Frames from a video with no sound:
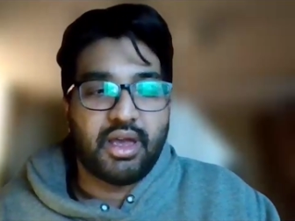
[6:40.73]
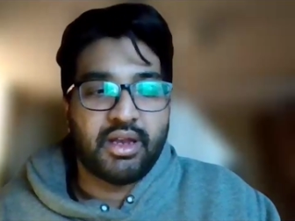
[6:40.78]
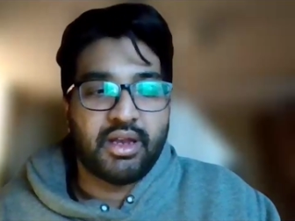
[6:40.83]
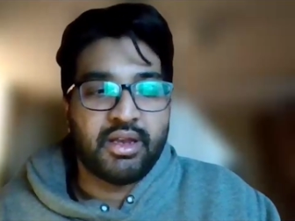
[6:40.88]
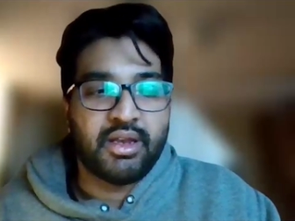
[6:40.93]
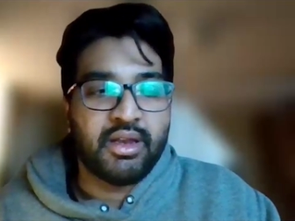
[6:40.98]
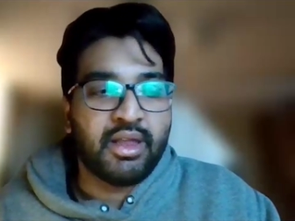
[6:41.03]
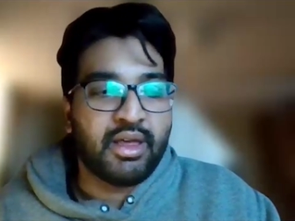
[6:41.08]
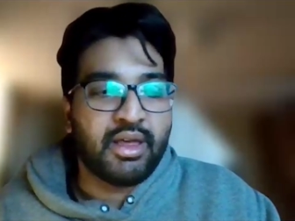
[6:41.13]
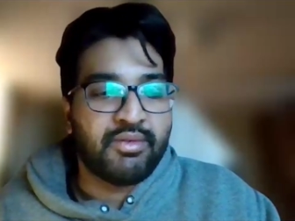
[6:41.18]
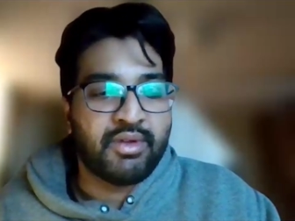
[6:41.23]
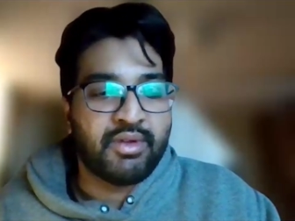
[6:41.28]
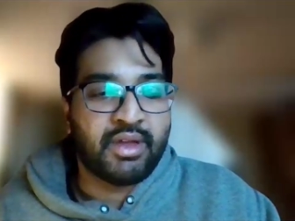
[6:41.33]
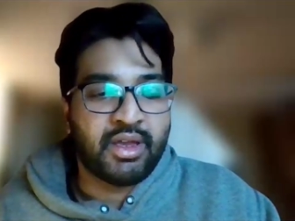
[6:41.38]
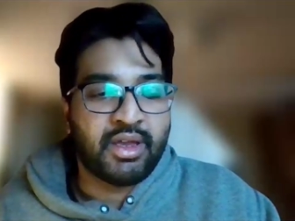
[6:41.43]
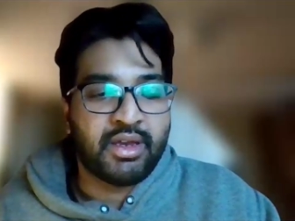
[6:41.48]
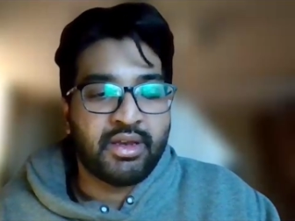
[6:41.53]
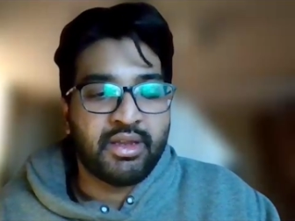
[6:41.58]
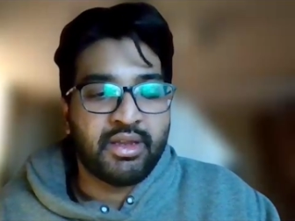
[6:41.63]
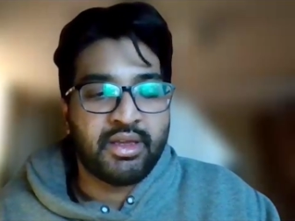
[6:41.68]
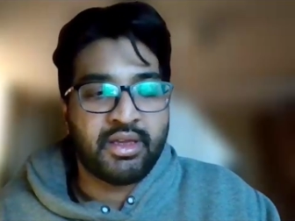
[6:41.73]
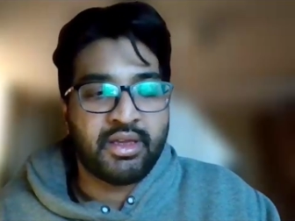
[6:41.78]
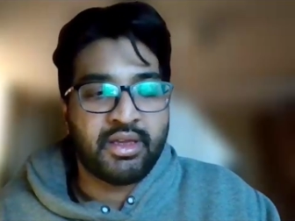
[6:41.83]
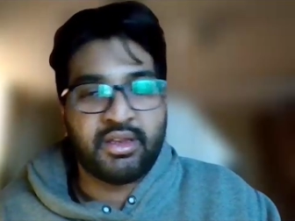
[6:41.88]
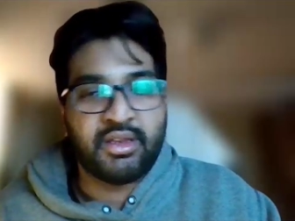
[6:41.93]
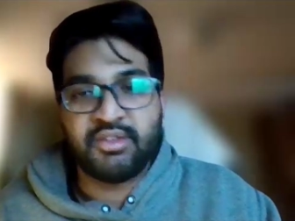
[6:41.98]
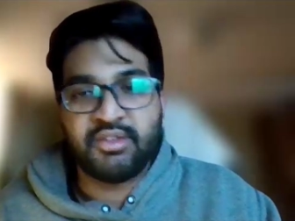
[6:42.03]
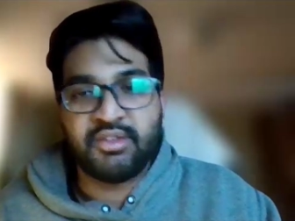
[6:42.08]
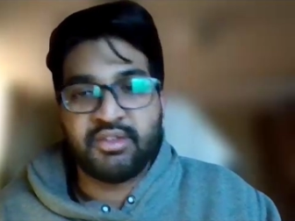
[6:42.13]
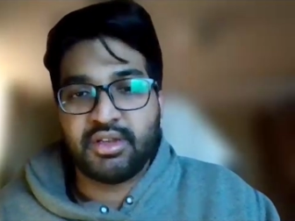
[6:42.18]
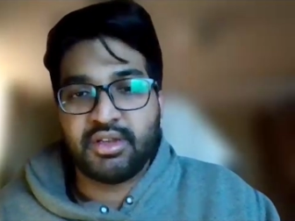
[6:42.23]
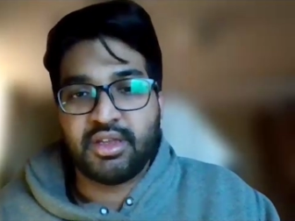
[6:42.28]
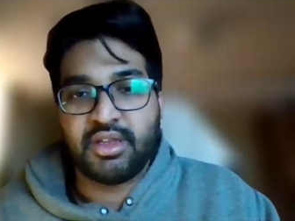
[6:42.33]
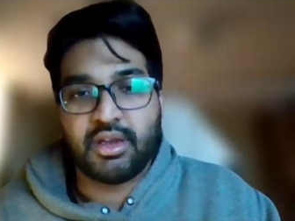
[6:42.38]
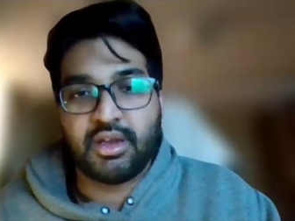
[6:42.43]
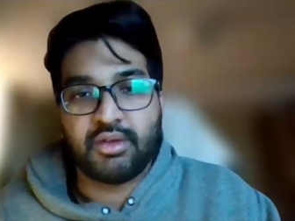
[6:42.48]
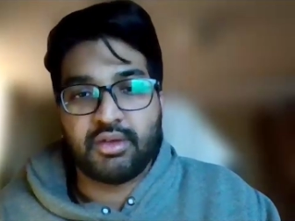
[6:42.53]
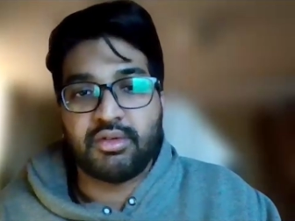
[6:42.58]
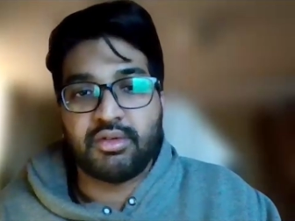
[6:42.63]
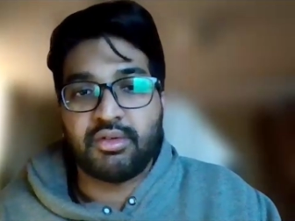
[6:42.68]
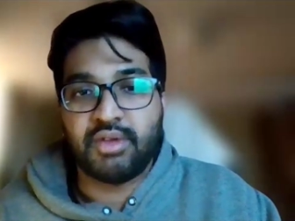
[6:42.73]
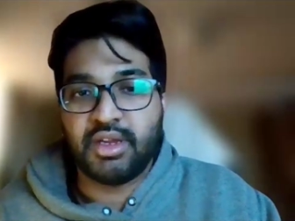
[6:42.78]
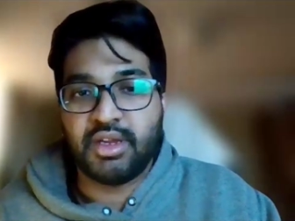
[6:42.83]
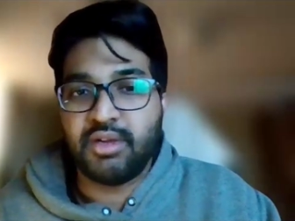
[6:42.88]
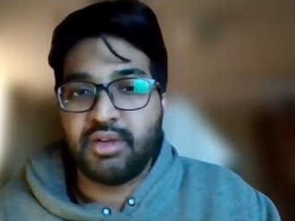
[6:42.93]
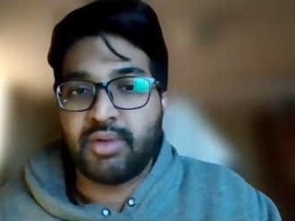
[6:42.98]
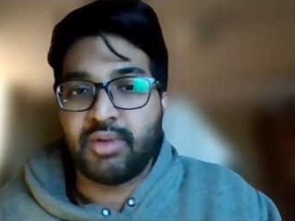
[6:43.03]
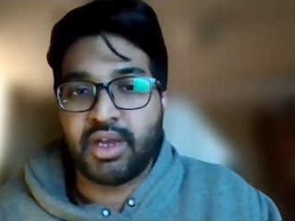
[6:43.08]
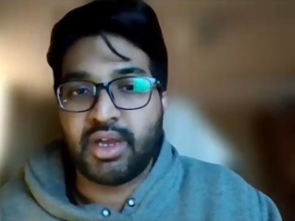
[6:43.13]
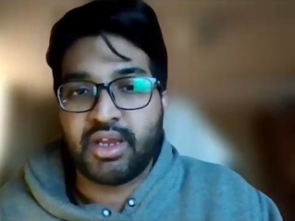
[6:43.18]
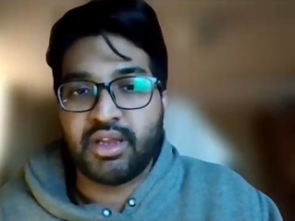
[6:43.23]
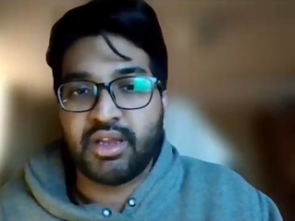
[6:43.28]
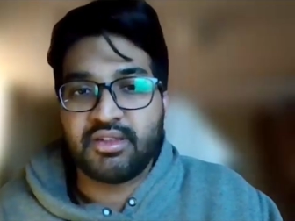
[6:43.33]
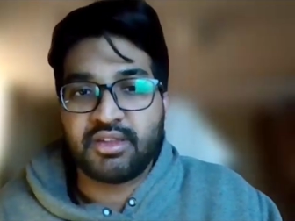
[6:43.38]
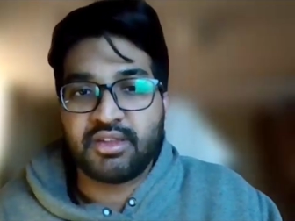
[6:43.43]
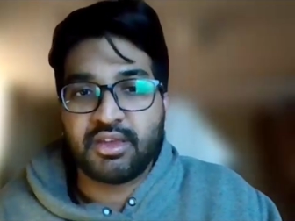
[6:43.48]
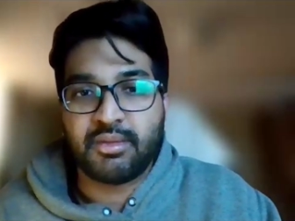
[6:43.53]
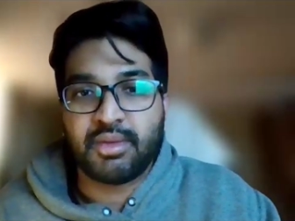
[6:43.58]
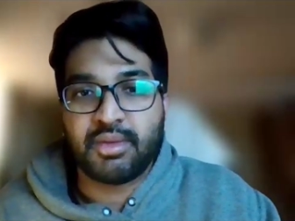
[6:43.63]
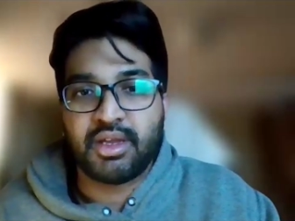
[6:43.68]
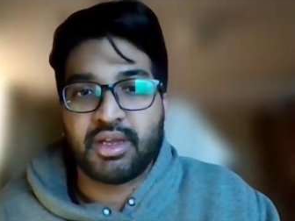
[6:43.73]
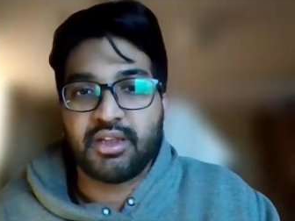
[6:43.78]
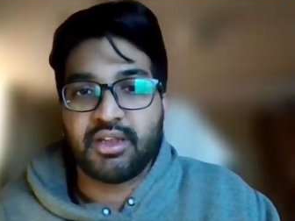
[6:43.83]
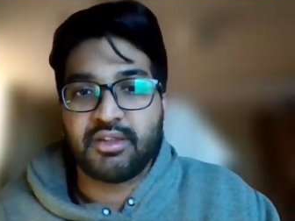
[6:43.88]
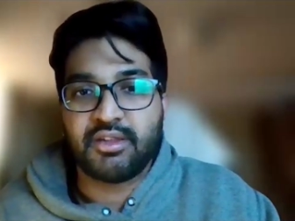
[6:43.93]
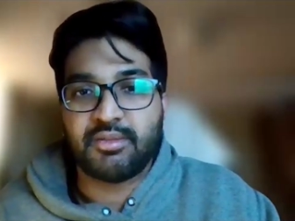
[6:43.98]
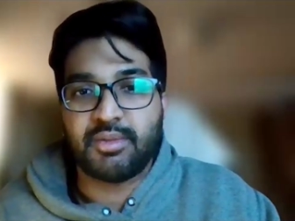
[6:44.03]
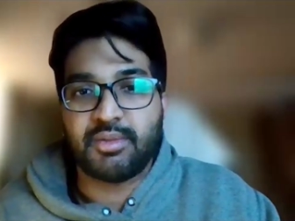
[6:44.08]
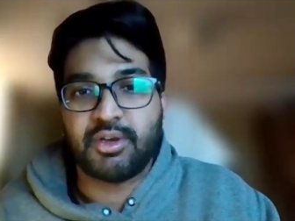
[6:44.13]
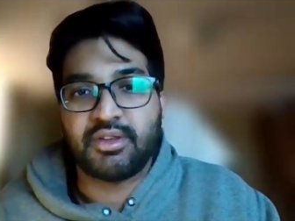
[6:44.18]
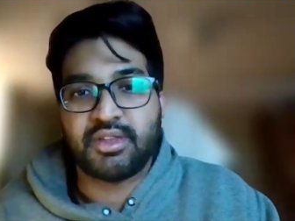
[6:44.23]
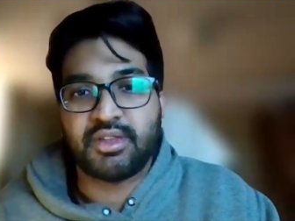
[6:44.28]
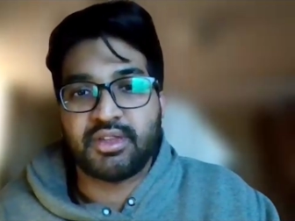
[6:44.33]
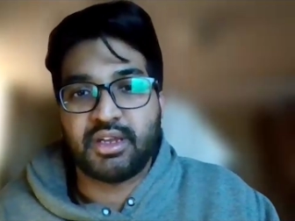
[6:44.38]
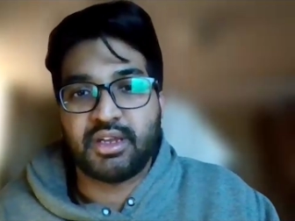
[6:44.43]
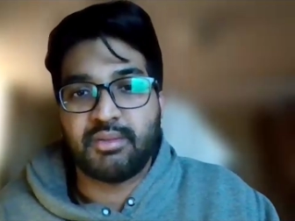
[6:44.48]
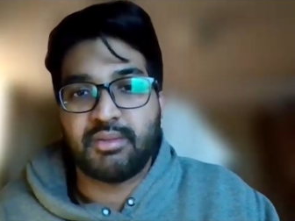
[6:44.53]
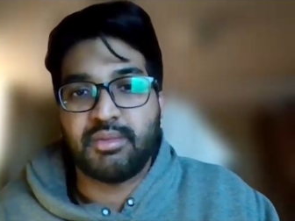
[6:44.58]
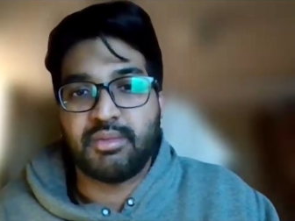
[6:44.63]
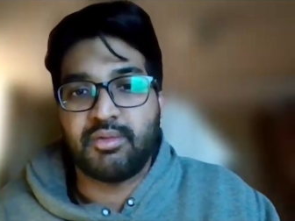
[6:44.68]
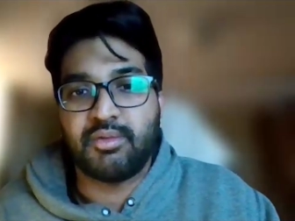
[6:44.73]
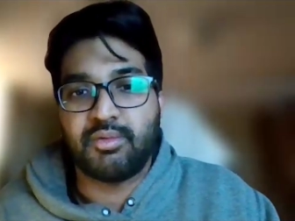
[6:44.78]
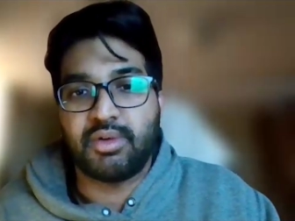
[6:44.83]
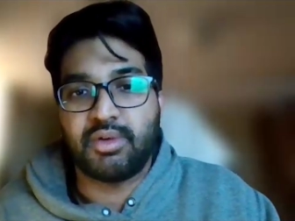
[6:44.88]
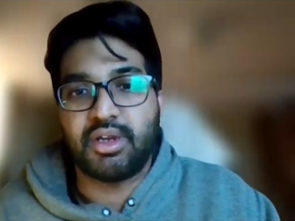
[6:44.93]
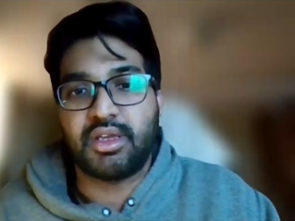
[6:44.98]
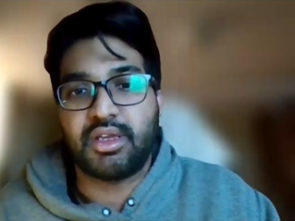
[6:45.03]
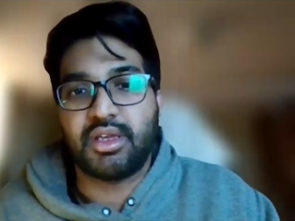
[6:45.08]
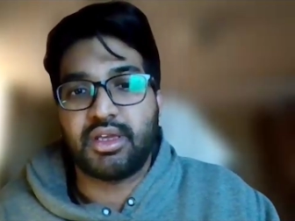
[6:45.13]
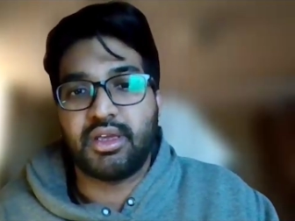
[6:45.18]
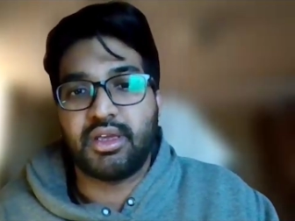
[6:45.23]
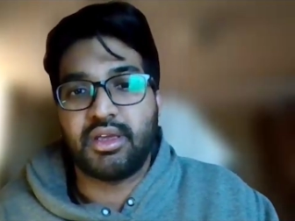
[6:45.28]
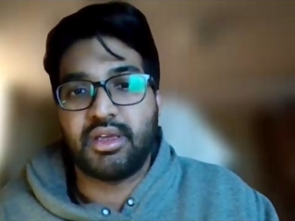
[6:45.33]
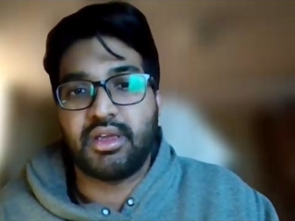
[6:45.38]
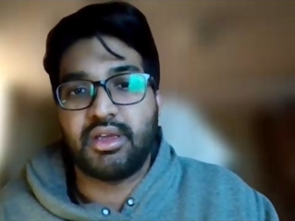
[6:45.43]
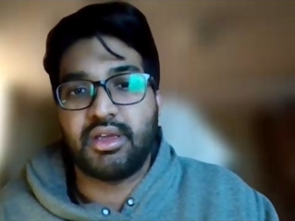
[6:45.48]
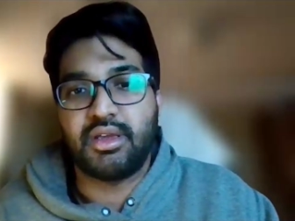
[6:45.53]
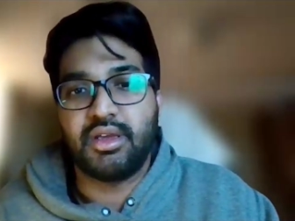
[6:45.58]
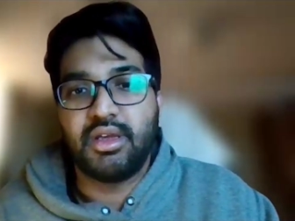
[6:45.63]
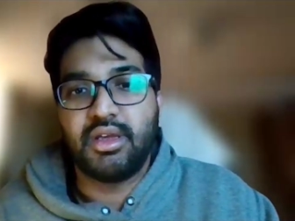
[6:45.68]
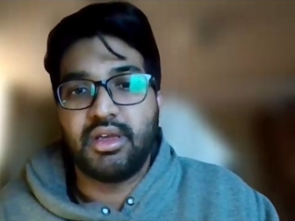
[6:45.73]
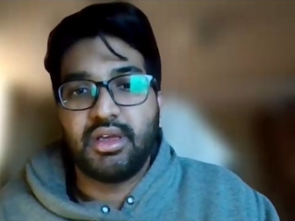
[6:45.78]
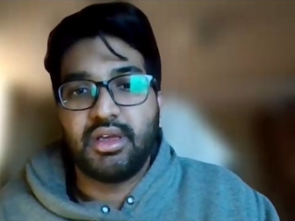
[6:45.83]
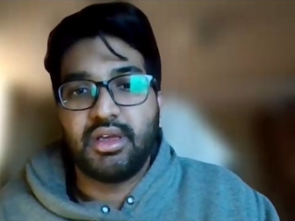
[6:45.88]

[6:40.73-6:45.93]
I did have an idea initially how to read wiring schematics because I had been working